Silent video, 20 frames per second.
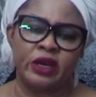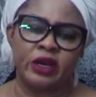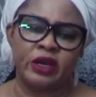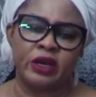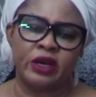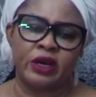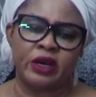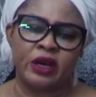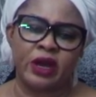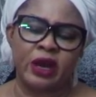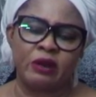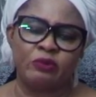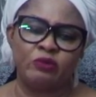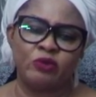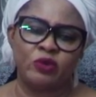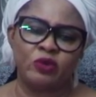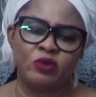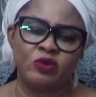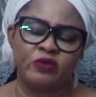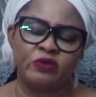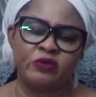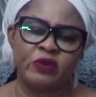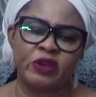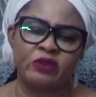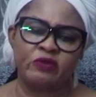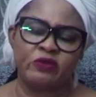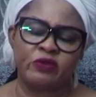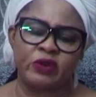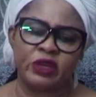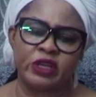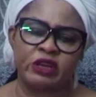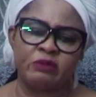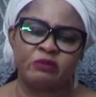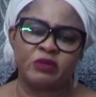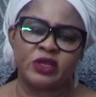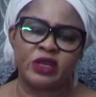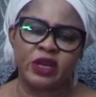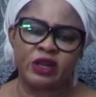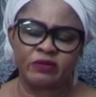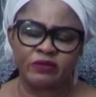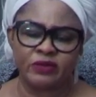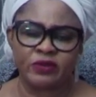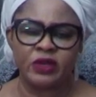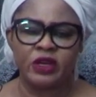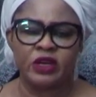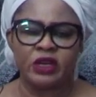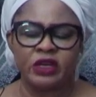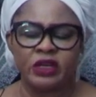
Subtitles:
able to fend for themselves.